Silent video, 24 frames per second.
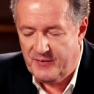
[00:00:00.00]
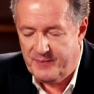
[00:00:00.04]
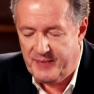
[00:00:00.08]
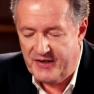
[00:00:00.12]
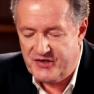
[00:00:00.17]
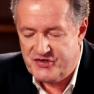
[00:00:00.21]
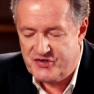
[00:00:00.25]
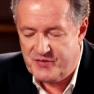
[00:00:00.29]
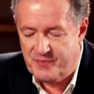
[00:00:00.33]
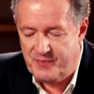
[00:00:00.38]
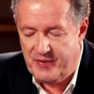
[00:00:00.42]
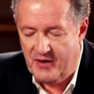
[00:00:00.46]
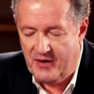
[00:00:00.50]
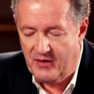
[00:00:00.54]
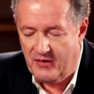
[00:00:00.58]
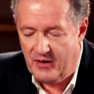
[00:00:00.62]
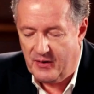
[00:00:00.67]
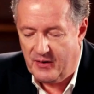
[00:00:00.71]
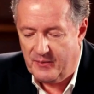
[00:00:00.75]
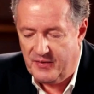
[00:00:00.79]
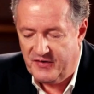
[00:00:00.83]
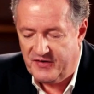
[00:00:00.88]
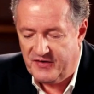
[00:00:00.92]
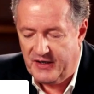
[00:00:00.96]
Ben
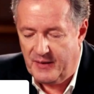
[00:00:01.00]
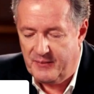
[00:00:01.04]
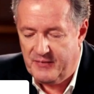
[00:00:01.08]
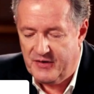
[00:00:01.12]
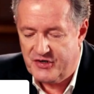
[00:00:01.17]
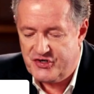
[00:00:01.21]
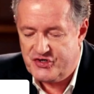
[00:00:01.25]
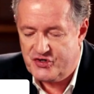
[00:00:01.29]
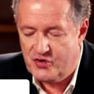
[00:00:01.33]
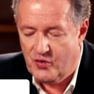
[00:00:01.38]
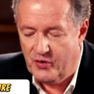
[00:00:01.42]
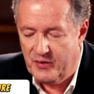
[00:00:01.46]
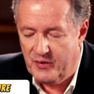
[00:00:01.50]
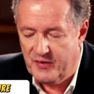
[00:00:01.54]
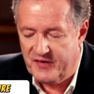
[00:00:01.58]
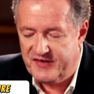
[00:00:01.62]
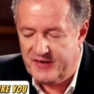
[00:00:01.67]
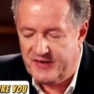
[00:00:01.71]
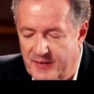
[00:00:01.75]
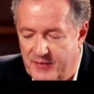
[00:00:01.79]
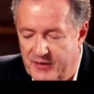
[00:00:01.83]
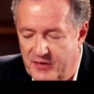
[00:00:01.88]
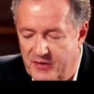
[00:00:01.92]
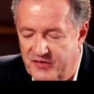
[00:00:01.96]
Shapiro, he said, let me assure you,
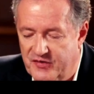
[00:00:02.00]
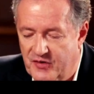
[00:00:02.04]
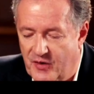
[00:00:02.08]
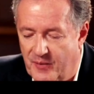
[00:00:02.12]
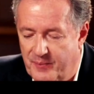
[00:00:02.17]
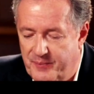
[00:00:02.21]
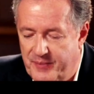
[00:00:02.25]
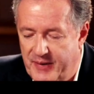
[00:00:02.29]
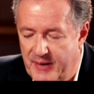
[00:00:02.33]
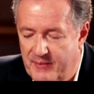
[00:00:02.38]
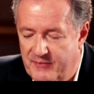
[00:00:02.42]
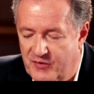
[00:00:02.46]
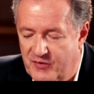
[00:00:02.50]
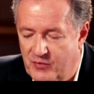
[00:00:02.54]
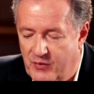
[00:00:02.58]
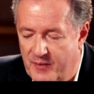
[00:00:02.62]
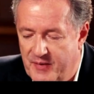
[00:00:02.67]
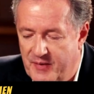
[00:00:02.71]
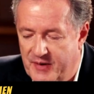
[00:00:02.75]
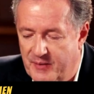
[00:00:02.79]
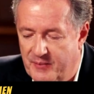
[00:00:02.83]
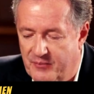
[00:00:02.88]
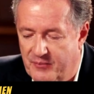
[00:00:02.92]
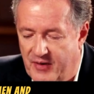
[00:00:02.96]
as someone who's not pimped
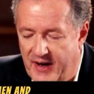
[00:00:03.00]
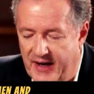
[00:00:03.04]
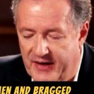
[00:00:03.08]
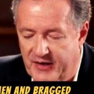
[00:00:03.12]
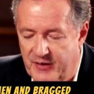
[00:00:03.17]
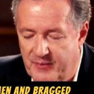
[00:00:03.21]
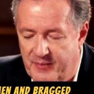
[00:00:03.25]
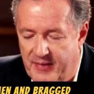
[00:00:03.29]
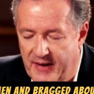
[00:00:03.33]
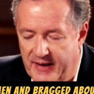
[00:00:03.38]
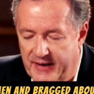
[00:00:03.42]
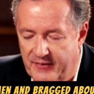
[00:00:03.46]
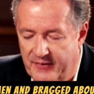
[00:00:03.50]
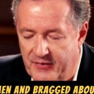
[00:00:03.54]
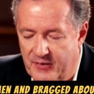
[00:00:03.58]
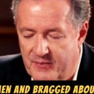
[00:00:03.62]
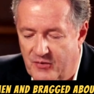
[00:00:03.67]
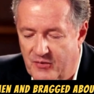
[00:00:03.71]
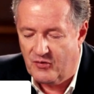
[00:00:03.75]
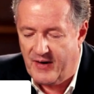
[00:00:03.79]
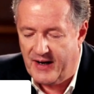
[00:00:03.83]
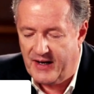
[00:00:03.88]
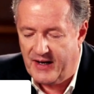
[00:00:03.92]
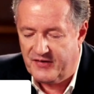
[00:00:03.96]
women and bragged about it,
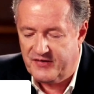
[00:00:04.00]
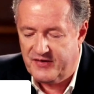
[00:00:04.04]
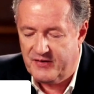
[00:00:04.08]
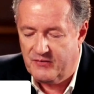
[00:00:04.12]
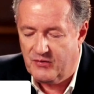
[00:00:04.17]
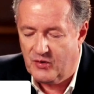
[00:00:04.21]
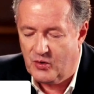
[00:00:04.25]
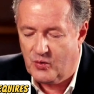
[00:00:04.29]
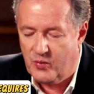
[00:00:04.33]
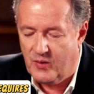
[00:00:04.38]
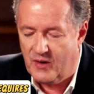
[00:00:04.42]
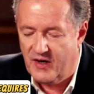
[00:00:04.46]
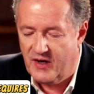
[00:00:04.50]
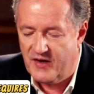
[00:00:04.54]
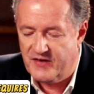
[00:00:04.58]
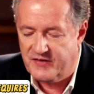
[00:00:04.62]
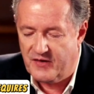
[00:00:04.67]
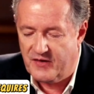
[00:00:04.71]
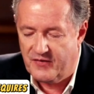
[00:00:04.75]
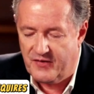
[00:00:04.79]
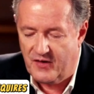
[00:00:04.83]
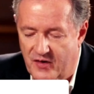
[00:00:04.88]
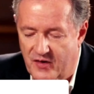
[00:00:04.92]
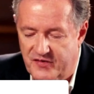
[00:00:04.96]
that morality
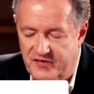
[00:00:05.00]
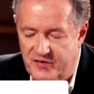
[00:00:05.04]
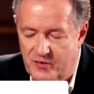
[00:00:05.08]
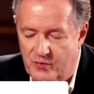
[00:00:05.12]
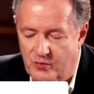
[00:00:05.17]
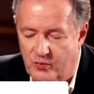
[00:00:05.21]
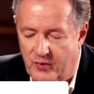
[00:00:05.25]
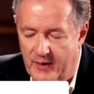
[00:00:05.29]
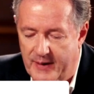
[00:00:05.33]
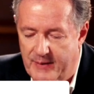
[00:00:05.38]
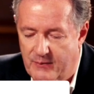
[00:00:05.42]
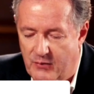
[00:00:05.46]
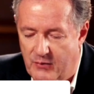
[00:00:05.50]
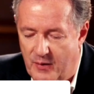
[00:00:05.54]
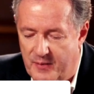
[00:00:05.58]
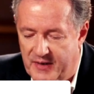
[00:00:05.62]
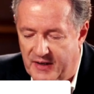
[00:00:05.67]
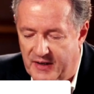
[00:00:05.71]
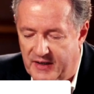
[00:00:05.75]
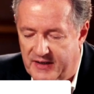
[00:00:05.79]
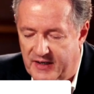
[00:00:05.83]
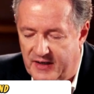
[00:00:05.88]
requires that those who rape women and